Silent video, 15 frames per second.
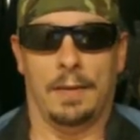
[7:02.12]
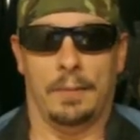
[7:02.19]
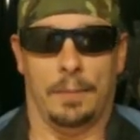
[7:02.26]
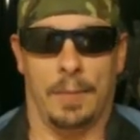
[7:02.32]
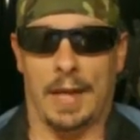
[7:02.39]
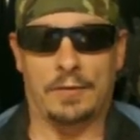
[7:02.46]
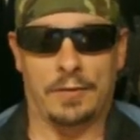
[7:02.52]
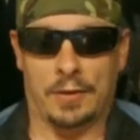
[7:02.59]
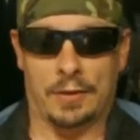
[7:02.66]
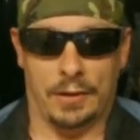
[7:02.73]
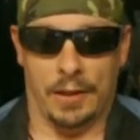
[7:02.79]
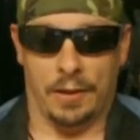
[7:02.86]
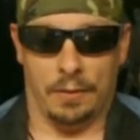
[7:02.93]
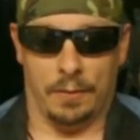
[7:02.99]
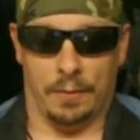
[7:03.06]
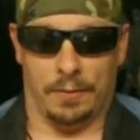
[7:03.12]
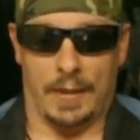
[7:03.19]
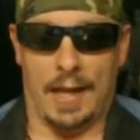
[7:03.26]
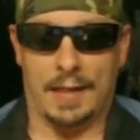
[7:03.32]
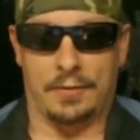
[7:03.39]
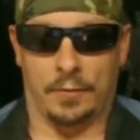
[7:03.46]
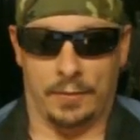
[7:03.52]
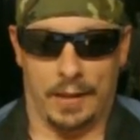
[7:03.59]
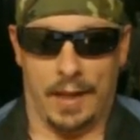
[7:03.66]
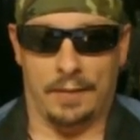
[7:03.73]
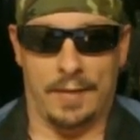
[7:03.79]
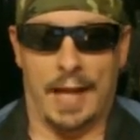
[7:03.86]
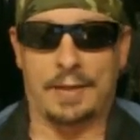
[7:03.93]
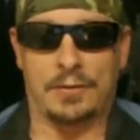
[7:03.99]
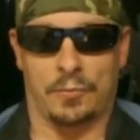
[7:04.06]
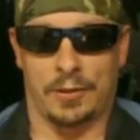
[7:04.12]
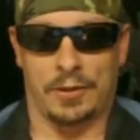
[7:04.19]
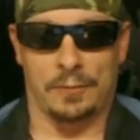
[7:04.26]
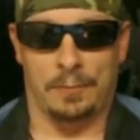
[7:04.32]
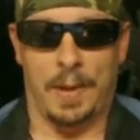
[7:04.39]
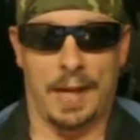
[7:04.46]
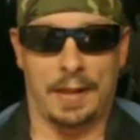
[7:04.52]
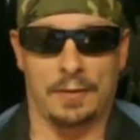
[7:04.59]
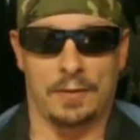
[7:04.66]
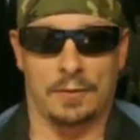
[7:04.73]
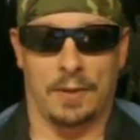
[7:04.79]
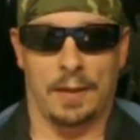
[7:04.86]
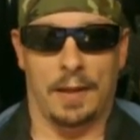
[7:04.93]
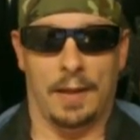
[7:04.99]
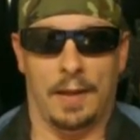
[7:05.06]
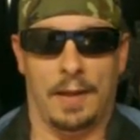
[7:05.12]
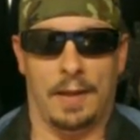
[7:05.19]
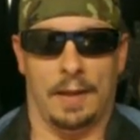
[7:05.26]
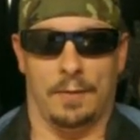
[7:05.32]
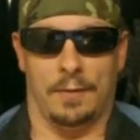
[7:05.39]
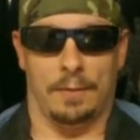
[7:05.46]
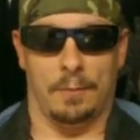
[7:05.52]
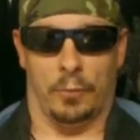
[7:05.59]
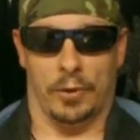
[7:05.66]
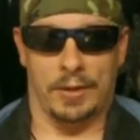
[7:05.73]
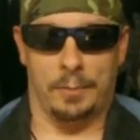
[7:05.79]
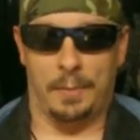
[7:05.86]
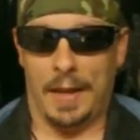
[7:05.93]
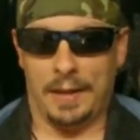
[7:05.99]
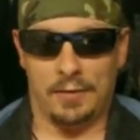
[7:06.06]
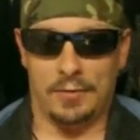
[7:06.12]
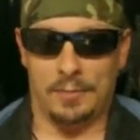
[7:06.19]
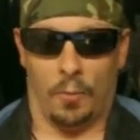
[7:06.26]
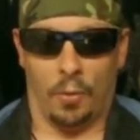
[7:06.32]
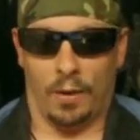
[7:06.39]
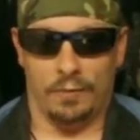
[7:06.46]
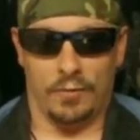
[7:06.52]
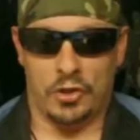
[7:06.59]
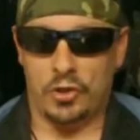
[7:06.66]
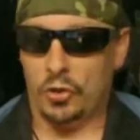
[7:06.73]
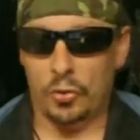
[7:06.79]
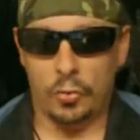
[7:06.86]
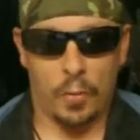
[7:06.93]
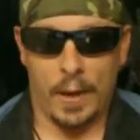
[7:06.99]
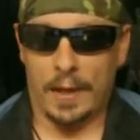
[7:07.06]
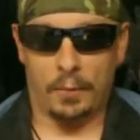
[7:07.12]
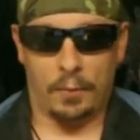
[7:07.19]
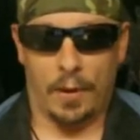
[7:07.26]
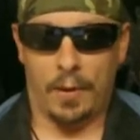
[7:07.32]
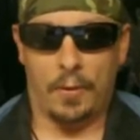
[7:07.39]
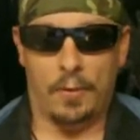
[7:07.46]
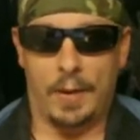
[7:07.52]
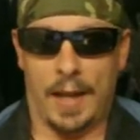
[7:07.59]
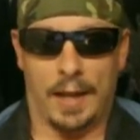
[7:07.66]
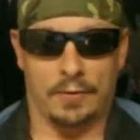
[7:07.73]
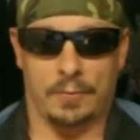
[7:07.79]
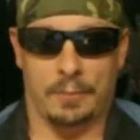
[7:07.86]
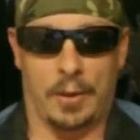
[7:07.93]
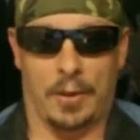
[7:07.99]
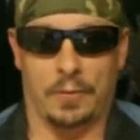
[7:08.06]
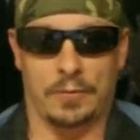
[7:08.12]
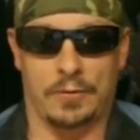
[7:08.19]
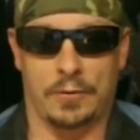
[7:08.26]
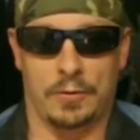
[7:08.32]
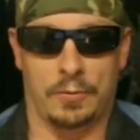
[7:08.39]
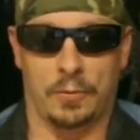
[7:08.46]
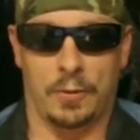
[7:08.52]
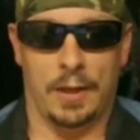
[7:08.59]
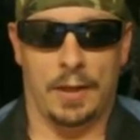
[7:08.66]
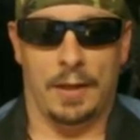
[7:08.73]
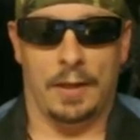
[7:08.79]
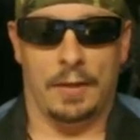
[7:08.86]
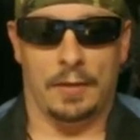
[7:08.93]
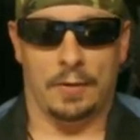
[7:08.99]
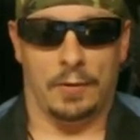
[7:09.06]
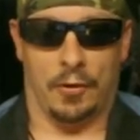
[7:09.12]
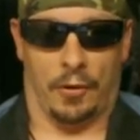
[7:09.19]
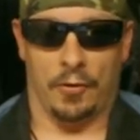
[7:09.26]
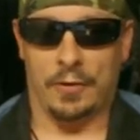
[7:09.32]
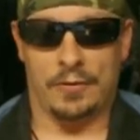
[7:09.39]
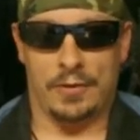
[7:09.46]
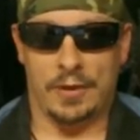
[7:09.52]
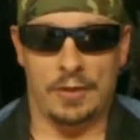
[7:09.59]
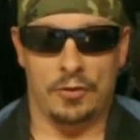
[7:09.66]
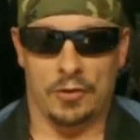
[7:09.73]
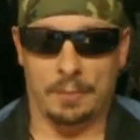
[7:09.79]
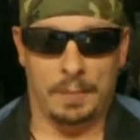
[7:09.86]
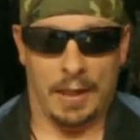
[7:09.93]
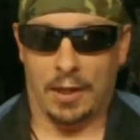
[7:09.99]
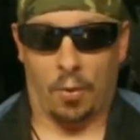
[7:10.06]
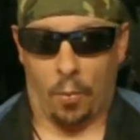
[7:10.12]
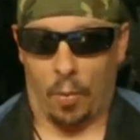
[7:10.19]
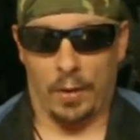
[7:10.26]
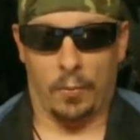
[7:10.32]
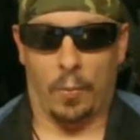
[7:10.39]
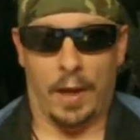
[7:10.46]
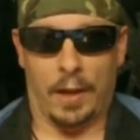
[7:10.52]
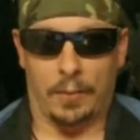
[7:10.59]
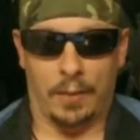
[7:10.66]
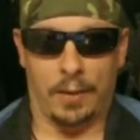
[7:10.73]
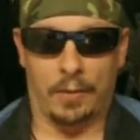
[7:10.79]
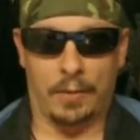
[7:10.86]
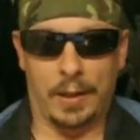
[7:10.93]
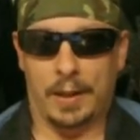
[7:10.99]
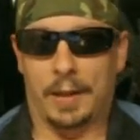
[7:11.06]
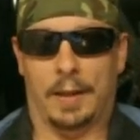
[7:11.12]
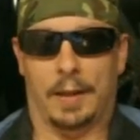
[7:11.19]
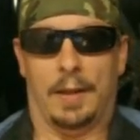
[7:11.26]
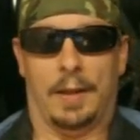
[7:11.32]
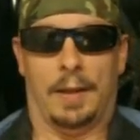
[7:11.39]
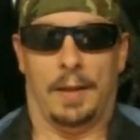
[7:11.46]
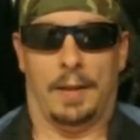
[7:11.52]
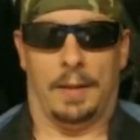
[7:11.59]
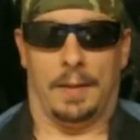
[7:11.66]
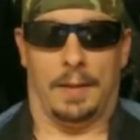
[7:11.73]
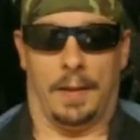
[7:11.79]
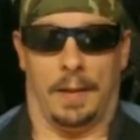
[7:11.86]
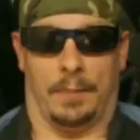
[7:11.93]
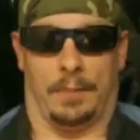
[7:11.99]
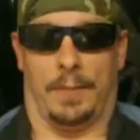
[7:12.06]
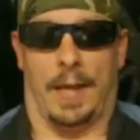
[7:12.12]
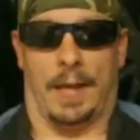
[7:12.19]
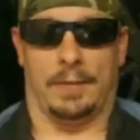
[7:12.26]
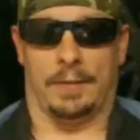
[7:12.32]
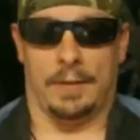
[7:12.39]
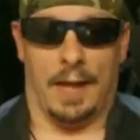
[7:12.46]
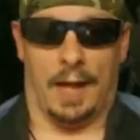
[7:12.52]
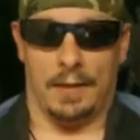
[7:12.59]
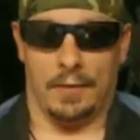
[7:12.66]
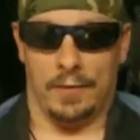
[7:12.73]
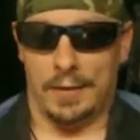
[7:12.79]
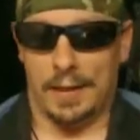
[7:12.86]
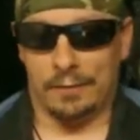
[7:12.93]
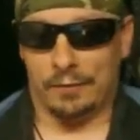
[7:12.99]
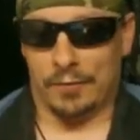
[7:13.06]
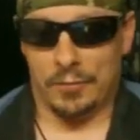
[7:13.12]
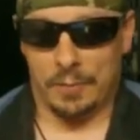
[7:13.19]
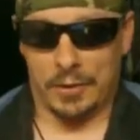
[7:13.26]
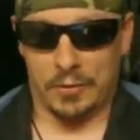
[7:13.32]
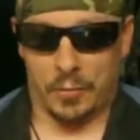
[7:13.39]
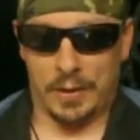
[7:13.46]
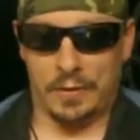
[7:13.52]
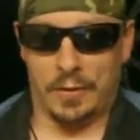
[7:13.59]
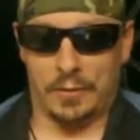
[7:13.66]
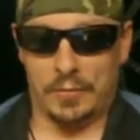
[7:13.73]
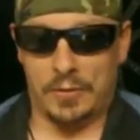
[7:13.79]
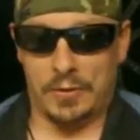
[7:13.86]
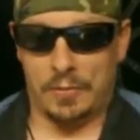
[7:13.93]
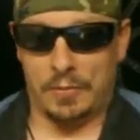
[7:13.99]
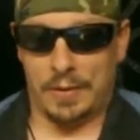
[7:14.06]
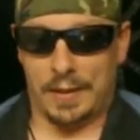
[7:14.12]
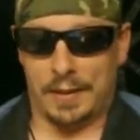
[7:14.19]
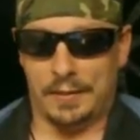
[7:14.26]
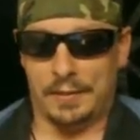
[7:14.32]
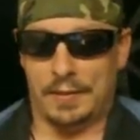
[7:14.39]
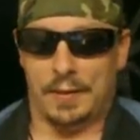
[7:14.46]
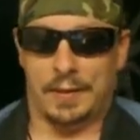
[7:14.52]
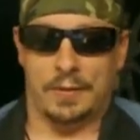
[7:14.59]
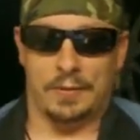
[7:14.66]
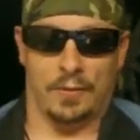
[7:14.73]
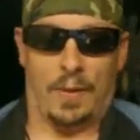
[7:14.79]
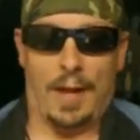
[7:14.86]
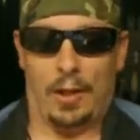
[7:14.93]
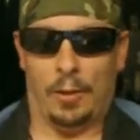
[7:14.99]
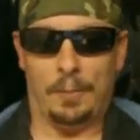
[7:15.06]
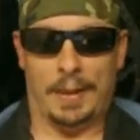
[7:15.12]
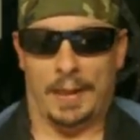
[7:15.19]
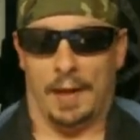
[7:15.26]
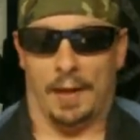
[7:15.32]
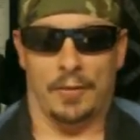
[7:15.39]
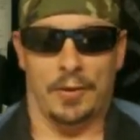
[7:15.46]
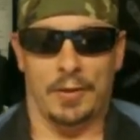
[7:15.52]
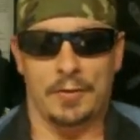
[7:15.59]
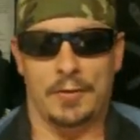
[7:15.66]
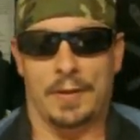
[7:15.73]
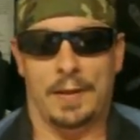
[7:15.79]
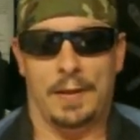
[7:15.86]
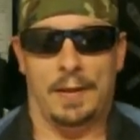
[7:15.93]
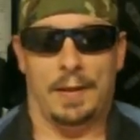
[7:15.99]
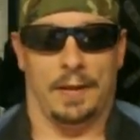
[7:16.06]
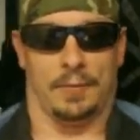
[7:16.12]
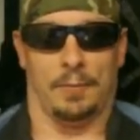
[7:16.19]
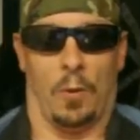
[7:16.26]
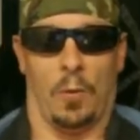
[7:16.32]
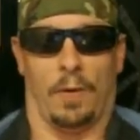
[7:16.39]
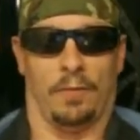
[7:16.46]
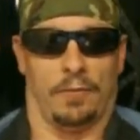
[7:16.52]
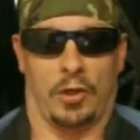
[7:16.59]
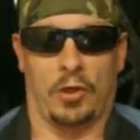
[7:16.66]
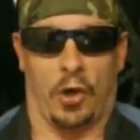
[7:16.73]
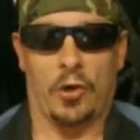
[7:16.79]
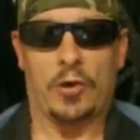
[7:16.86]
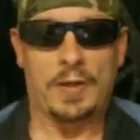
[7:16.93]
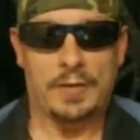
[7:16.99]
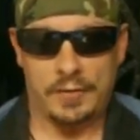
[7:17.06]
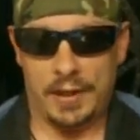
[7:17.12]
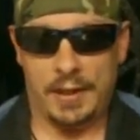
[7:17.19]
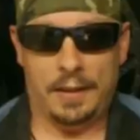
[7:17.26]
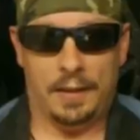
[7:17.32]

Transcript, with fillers: Basically, that's a that's respect. Is it, respect is more of a two-way road as opposed to courtesy just being a one-way road. Um, that's kind of the difference between those two things. So helping others is more of courtesy.